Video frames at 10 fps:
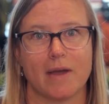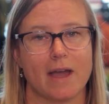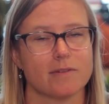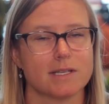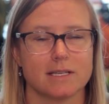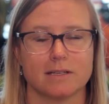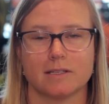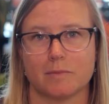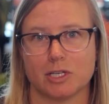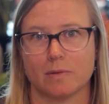Every single
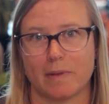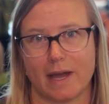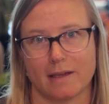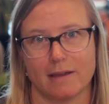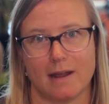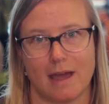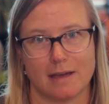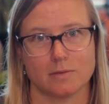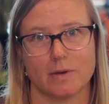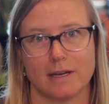admission packet
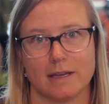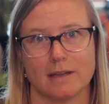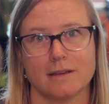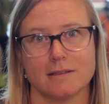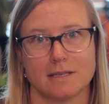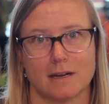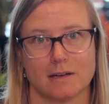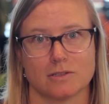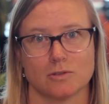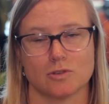has one in it, and
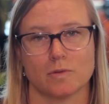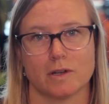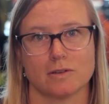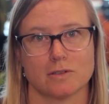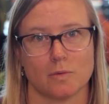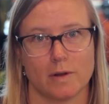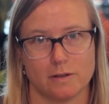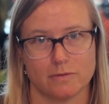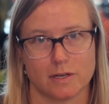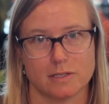our social workers are
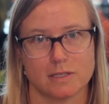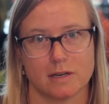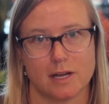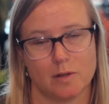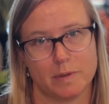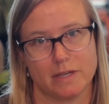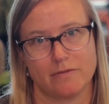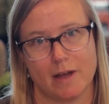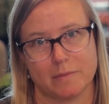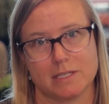well versed on helping
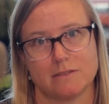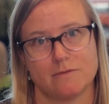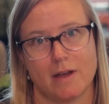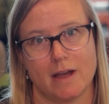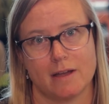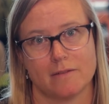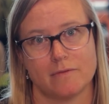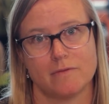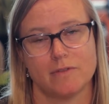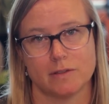families
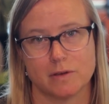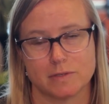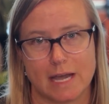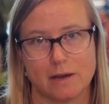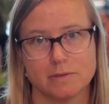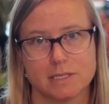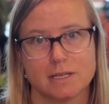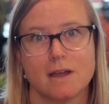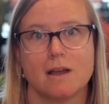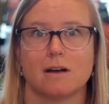fill those out.
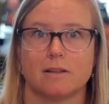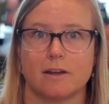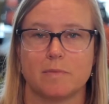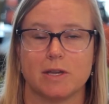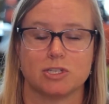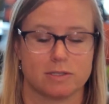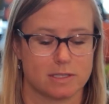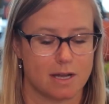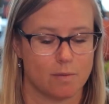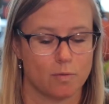A lot of
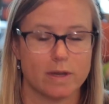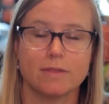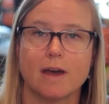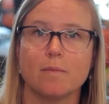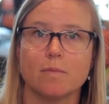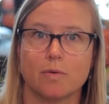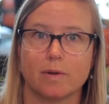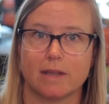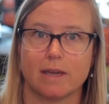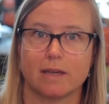patients come with them
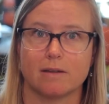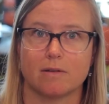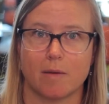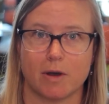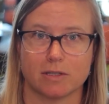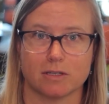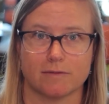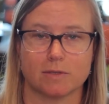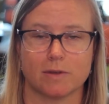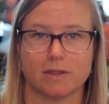when they come on
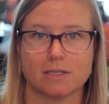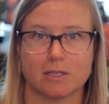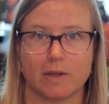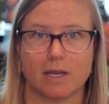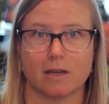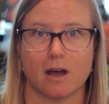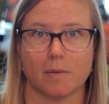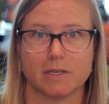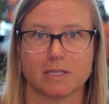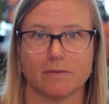service with us, so we get
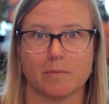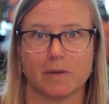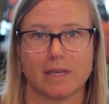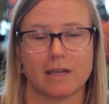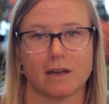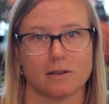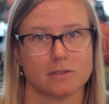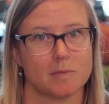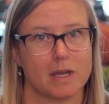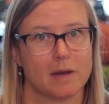copies of it, but they can
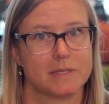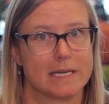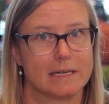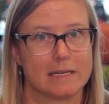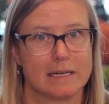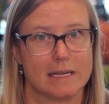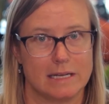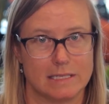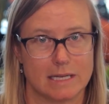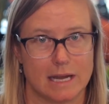also be updated at
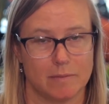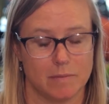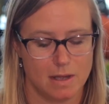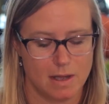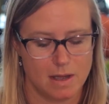any time.